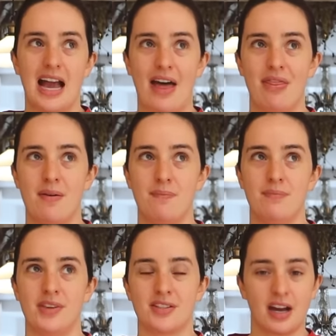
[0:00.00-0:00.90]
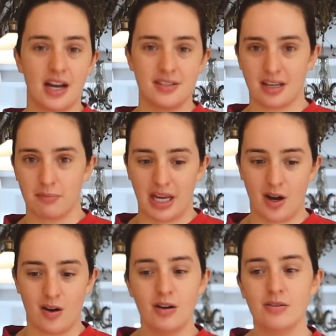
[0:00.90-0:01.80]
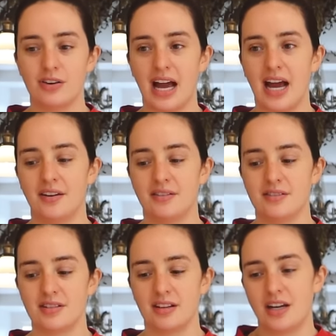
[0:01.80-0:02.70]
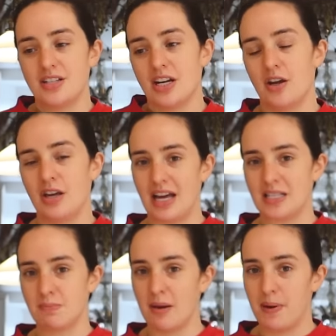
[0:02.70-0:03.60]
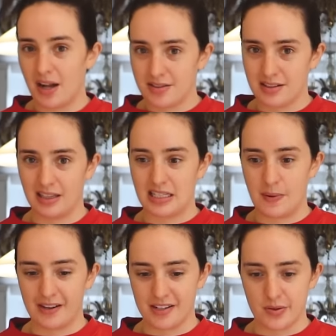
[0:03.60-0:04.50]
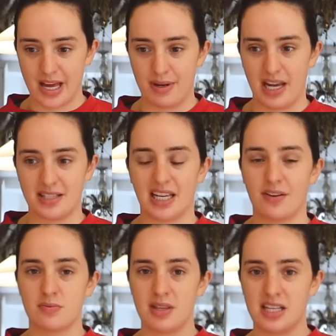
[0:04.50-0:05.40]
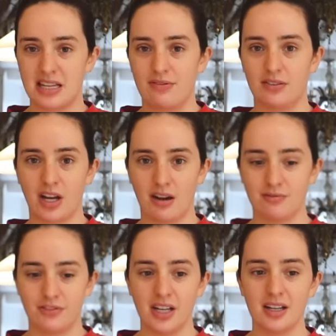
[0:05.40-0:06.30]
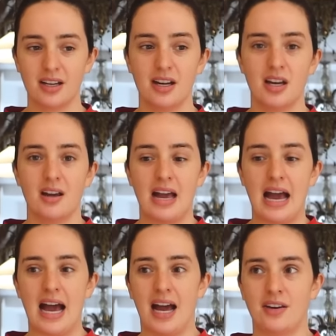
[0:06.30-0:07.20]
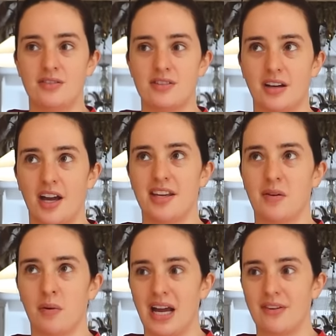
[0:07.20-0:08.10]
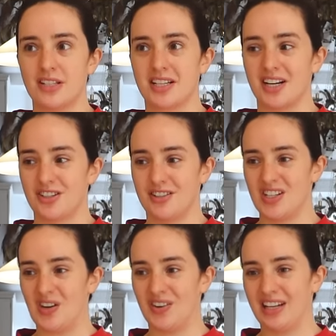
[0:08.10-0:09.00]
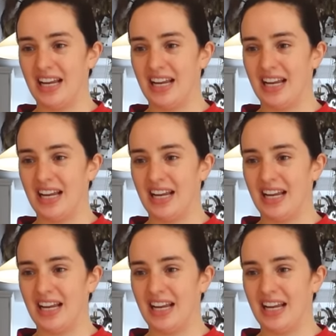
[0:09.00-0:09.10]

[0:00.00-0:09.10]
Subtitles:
and then the sizing being off. And I don't know, that's my personal experience with M&S. It gives me this level of comfort. And I think when we have discussions on